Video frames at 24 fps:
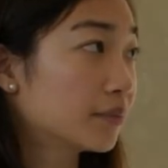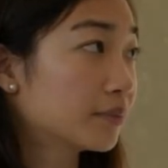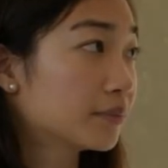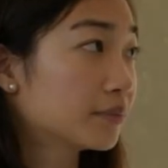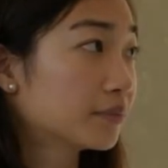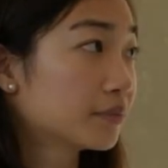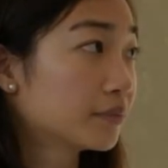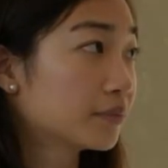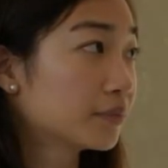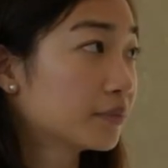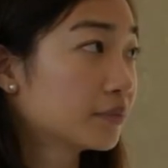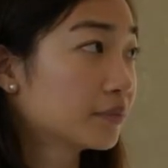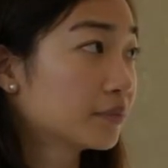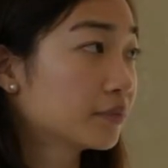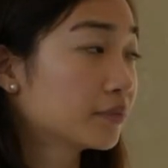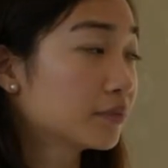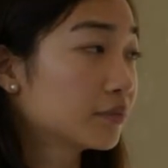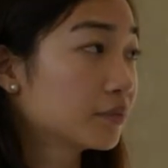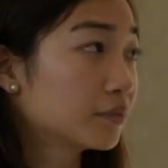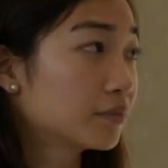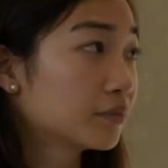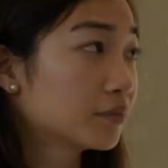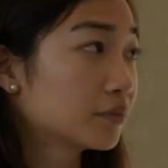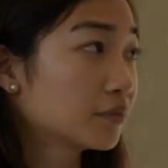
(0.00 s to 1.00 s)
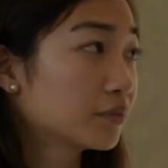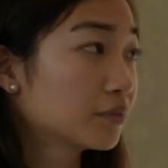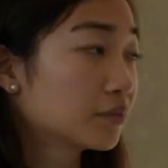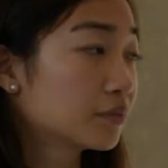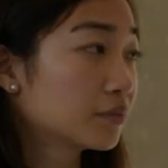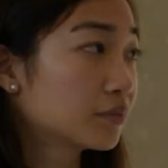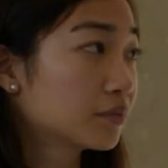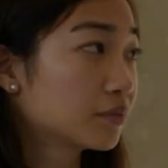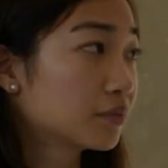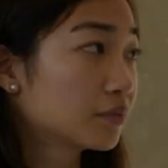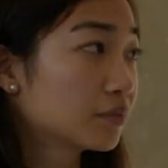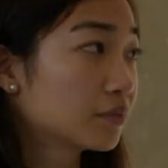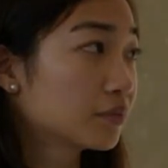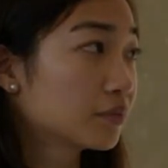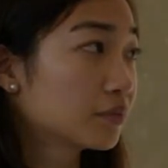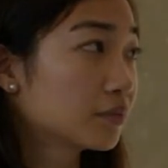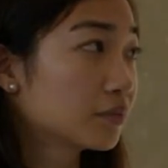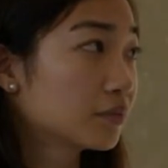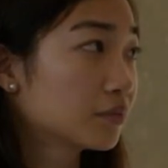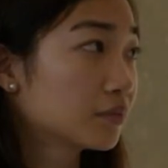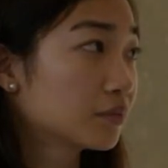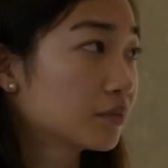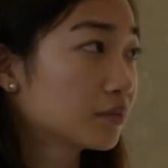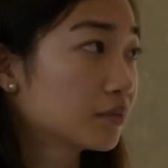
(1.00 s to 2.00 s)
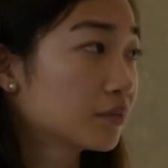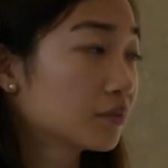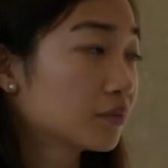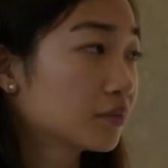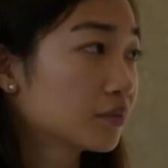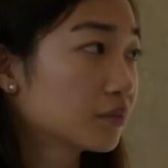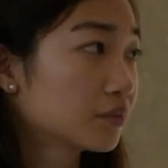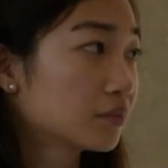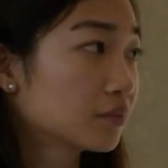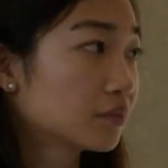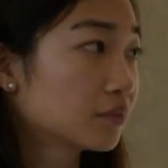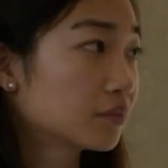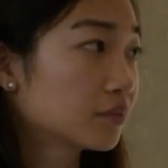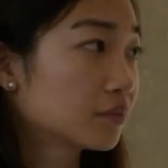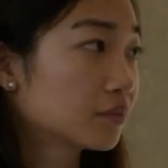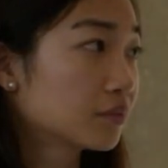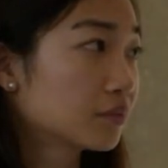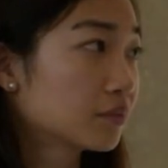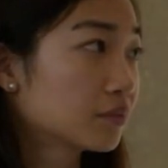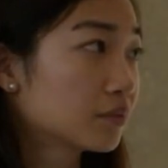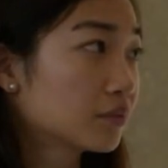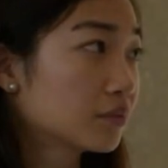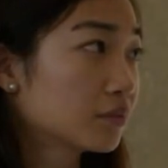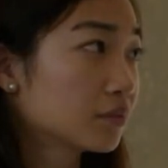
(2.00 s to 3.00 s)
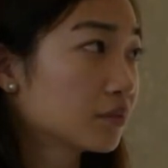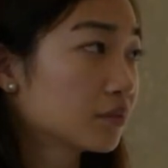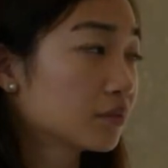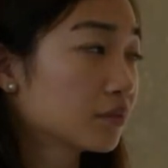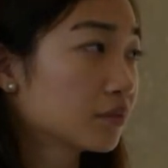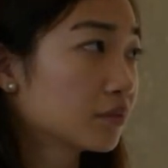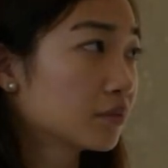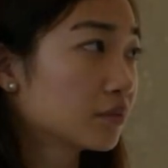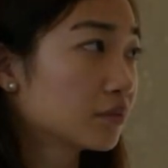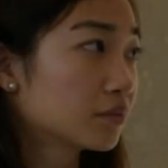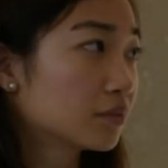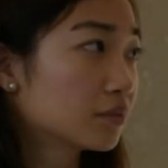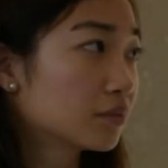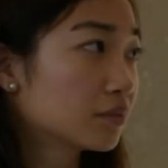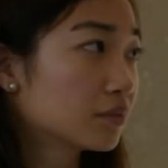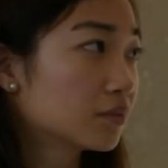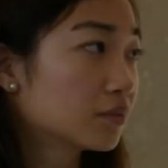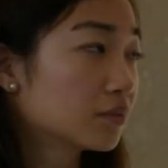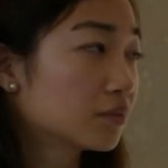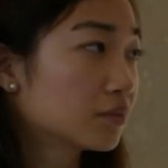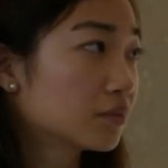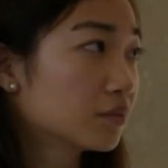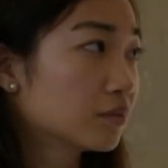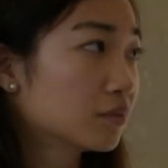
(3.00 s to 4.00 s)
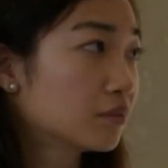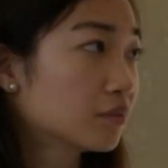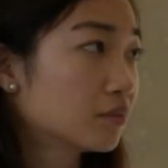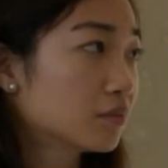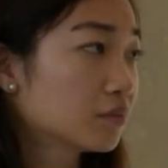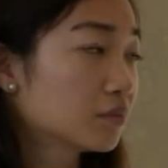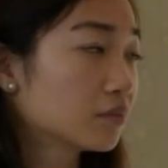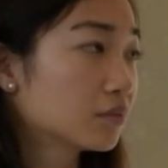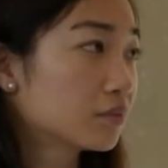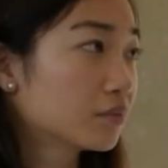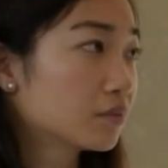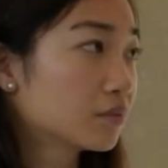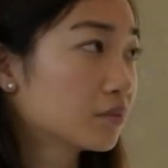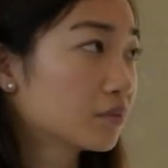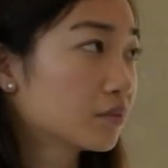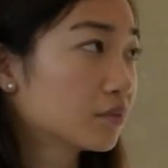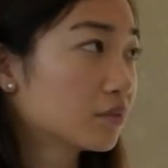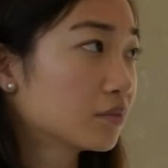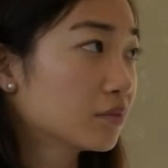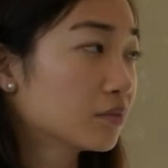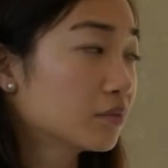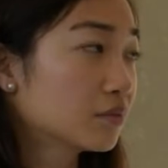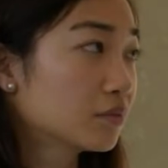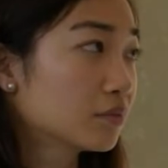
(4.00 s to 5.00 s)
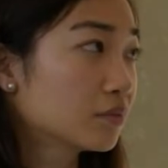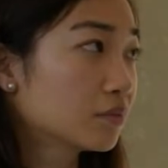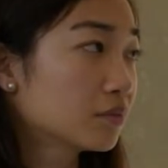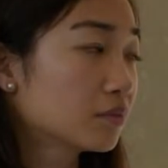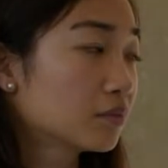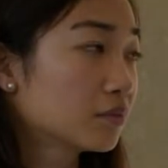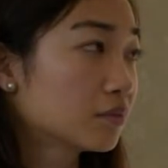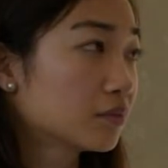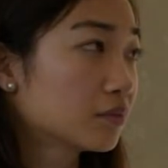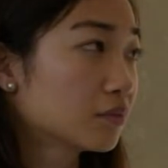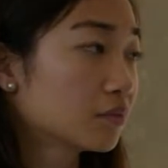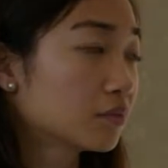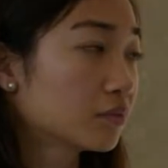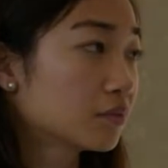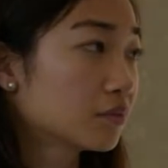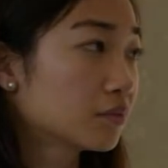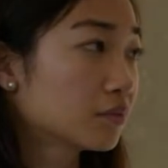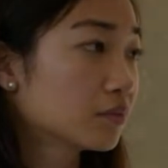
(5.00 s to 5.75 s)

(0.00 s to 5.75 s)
(silent)